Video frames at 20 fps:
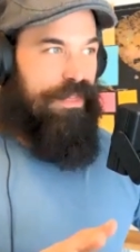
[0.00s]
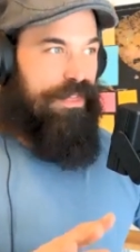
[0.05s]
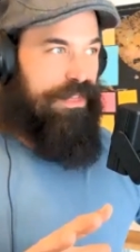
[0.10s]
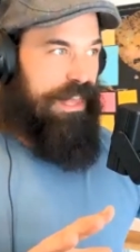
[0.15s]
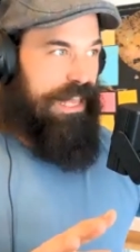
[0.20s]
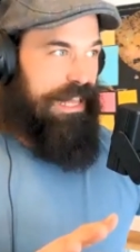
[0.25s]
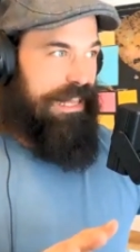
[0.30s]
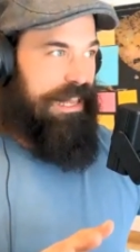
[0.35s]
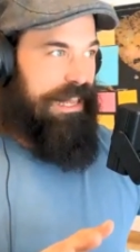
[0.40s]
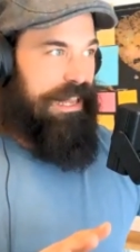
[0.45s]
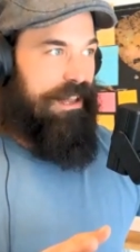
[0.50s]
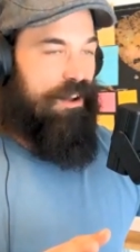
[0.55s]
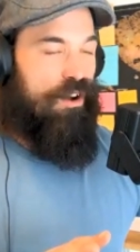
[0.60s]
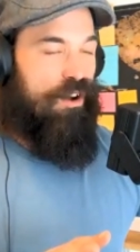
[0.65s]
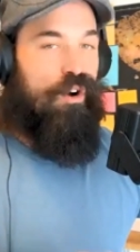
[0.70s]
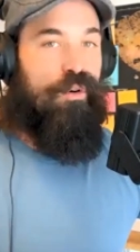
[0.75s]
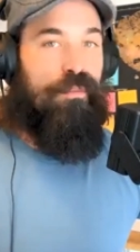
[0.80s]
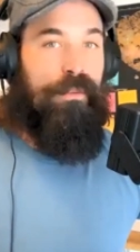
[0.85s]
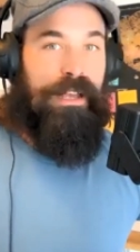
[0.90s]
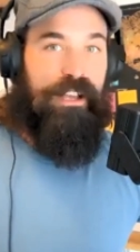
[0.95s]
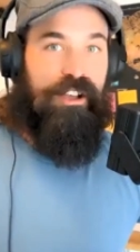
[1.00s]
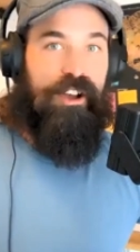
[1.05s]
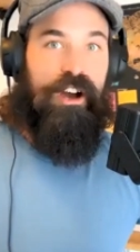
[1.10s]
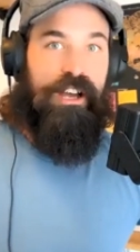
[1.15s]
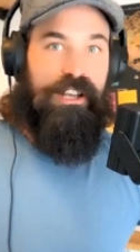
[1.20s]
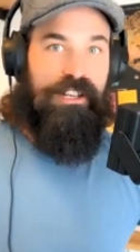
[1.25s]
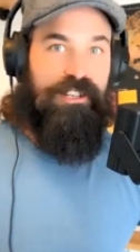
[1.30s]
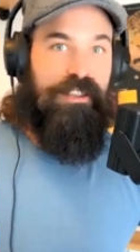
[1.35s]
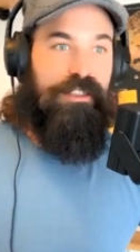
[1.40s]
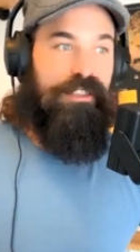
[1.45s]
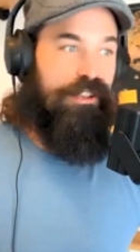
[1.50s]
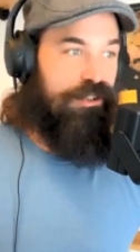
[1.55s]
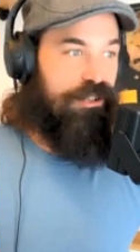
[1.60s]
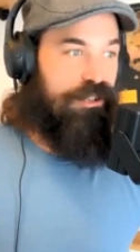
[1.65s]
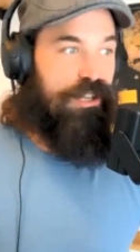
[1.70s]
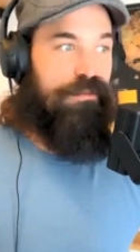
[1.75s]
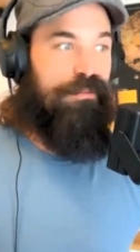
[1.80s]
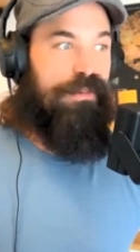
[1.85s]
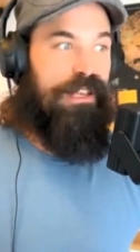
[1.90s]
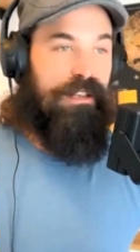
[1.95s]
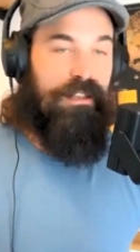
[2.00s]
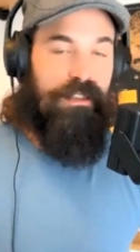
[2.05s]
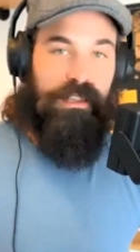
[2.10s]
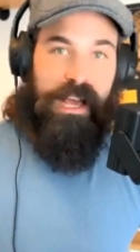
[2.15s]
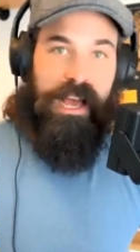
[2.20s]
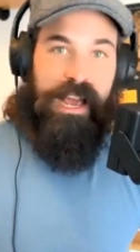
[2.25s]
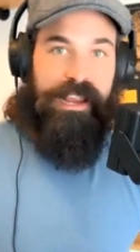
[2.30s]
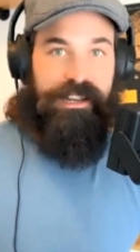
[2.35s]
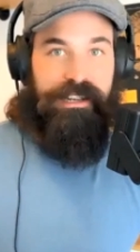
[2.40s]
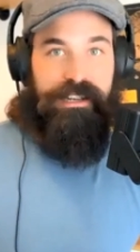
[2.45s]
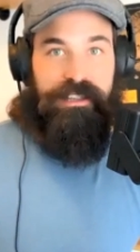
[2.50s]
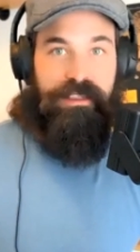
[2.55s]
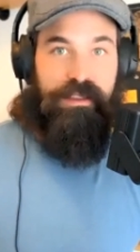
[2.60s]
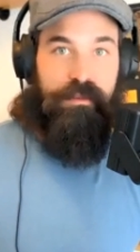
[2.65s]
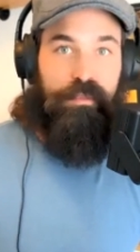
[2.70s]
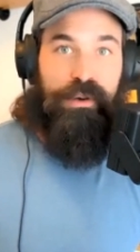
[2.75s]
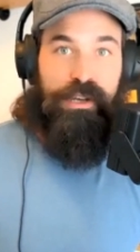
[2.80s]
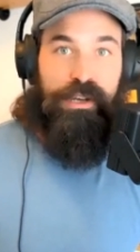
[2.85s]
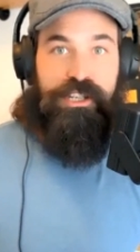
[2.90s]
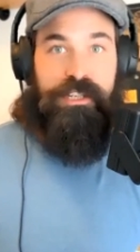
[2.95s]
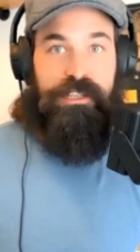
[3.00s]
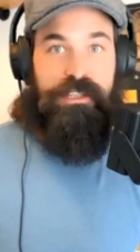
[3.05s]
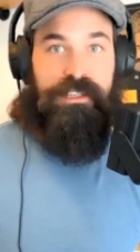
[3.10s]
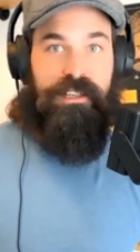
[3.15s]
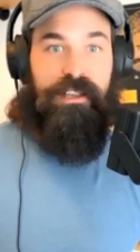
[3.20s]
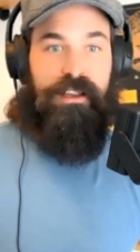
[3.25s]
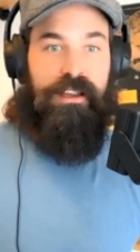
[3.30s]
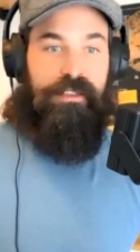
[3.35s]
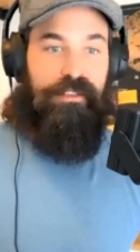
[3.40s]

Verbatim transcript: thinking, oh my gosh, there's going to be a lion in the bushes.